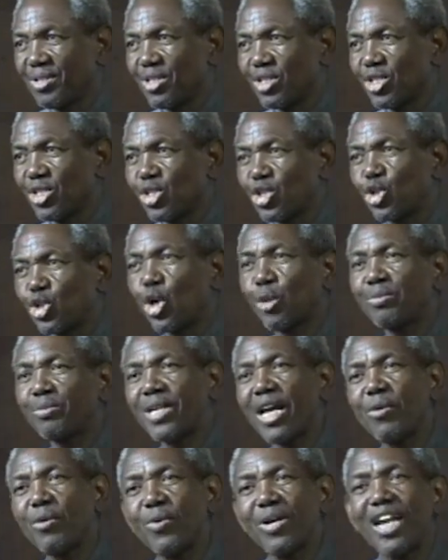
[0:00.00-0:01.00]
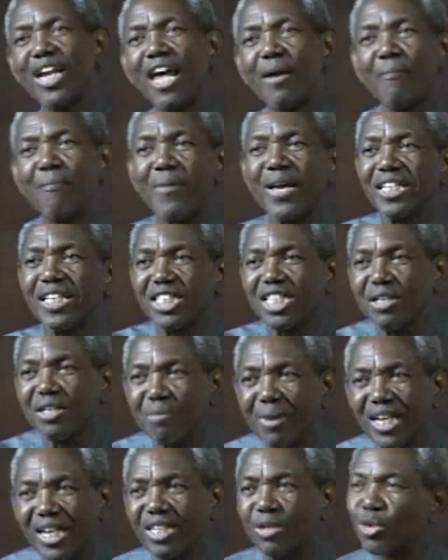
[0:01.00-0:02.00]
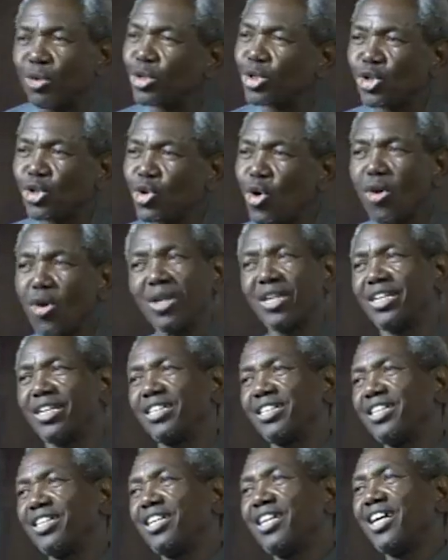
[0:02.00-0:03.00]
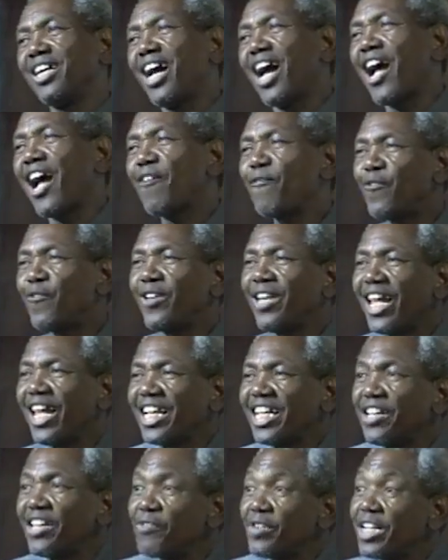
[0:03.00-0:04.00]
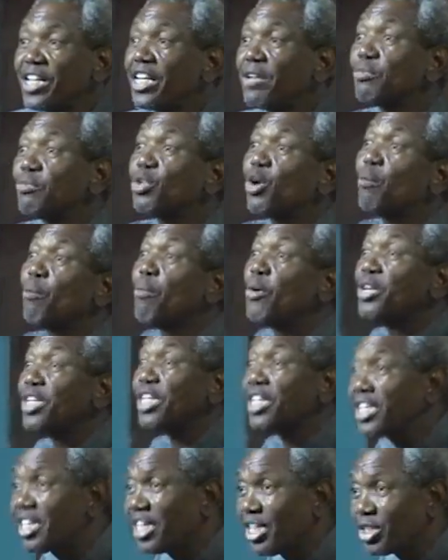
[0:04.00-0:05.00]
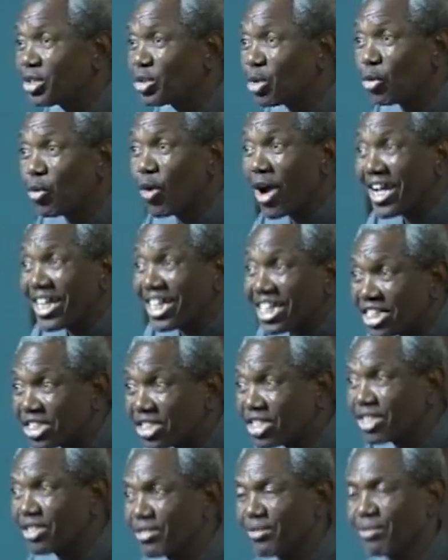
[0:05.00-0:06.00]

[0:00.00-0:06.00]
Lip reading: Sometimes when I met him and he was struggling, I feel like giving him some money to go and eat.